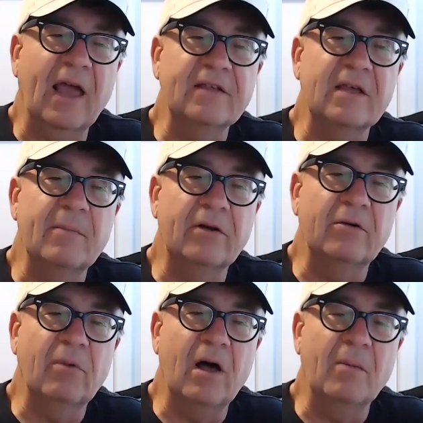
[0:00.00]
say I'm
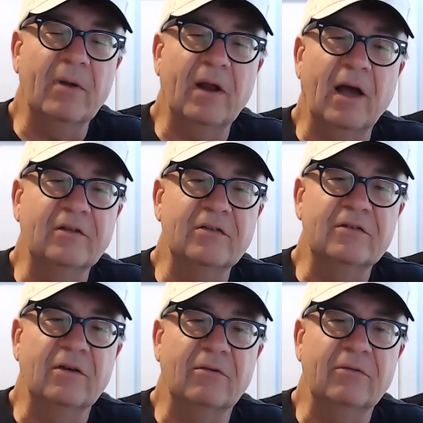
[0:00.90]
underwhelmed, but I
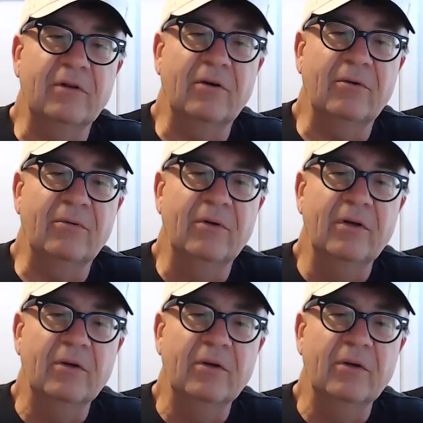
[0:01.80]
just don't know